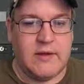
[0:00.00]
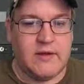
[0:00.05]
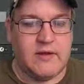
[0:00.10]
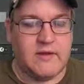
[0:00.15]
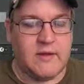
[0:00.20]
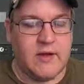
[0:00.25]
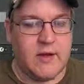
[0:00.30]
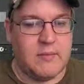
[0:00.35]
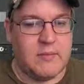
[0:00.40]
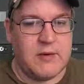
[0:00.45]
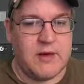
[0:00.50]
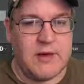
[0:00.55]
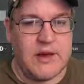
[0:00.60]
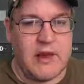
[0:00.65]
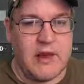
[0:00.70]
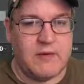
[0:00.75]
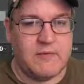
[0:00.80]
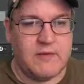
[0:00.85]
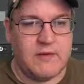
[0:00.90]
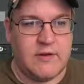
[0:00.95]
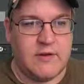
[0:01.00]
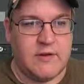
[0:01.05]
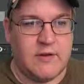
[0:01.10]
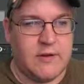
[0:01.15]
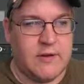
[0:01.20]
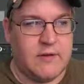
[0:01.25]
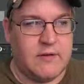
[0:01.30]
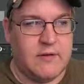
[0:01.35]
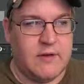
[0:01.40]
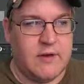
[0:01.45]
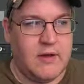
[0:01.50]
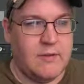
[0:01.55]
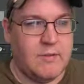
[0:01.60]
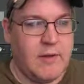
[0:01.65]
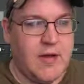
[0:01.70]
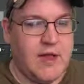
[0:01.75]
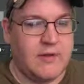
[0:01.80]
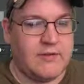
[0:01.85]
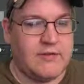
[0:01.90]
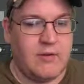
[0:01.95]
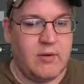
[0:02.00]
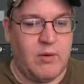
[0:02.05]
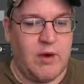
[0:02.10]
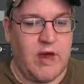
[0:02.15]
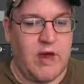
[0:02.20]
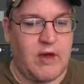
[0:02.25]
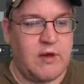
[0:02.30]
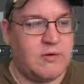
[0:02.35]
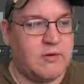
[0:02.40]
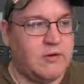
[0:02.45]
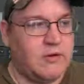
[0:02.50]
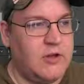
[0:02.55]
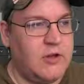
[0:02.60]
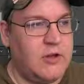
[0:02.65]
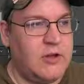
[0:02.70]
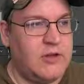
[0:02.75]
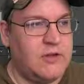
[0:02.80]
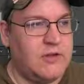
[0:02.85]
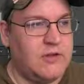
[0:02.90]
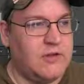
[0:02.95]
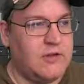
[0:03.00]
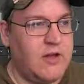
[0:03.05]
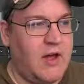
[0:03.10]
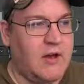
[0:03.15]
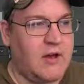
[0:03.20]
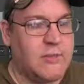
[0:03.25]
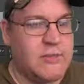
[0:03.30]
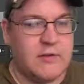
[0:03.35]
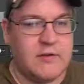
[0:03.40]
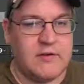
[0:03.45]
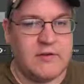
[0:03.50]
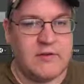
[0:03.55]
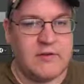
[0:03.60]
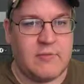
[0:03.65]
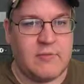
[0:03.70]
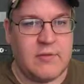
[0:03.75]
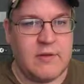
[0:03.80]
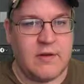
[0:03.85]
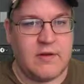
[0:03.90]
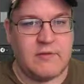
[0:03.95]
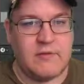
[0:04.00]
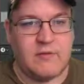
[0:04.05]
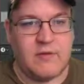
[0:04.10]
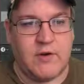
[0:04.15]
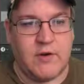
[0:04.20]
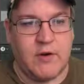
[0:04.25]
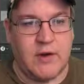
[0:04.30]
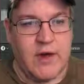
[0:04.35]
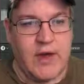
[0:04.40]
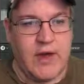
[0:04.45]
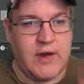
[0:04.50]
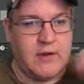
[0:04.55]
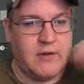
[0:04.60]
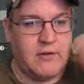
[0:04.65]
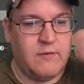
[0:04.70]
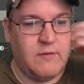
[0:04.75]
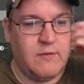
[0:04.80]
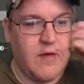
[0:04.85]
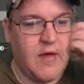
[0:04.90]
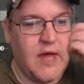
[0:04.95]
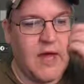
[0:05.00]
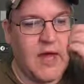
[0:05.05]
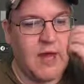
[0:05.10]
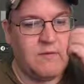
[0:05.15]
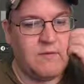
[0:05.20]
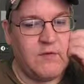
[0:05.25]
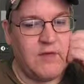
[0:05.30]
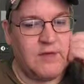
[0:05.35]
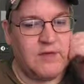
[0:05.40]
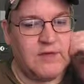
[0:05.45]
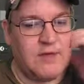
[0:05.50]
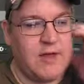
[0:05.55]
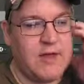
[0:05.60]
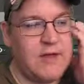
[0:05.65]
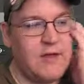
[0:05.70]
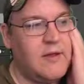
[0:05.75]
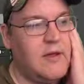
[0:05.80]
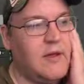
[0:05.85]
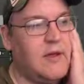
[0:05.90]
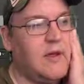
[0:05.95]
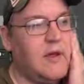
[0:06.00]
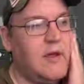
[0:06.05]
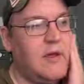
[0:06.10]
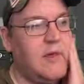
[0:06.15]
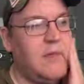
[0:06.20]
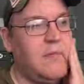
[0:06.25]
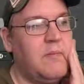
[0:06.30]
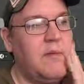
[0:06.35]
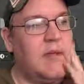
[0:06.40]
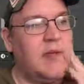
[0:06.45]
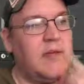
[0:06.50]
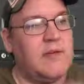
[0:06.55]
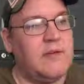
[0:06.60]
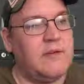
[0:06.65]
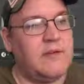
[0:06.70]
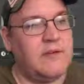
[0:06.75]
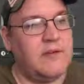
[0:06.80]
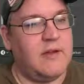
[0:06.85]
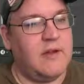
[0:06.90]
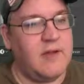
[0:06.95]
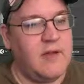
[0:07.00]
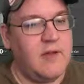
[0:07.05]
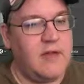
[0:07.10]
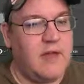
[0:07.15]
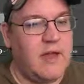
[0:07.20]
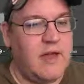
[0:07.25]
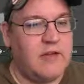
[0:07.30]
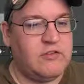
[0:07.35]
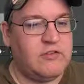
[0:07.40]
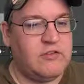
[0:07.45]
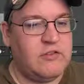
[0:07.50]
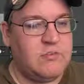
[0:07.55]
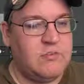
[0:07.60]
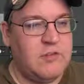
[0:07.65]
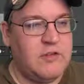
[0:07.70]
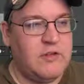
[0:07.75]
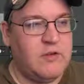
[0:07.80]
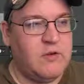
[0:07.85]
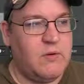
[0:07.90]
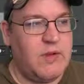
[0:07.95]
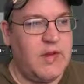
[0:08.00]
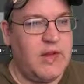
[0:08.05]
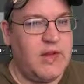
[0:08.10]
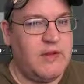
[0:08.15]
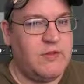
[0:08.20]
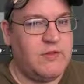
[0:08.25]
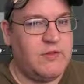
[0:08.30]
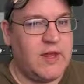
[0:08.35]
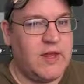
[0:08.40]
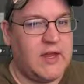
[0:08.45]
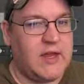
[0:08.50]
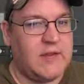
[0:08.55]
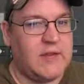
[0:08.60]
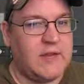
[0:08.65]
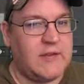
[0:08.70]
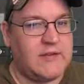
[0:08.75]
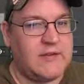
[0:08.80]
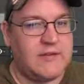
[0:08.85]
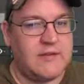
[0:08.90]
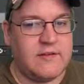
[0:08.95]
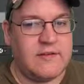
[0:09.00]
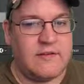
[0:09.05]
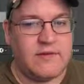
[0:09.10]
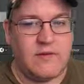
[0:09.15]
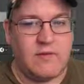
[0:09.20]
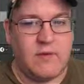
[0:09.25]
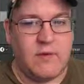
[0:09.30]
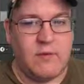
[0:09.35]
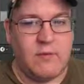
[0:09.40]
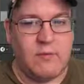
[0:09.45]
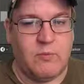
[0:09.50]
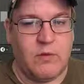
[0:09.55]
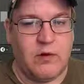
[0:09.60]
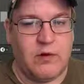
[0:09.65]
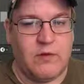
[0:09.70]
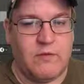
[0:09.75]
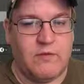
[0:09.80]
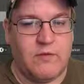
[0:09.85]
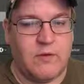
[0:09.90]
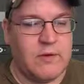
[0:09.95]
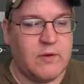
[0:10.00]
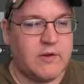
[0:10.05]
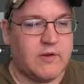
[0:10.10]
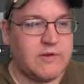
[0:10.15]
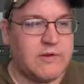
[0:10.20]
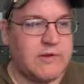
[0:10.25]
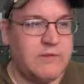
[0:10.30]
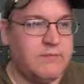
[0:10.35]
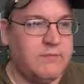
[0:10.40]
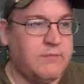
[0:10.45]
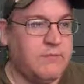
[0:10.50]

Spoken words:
So I'm gonna have to ask around or look in the documents or something to figure out how to fix that, because it shouldn't be doing anything unless it's the window focus,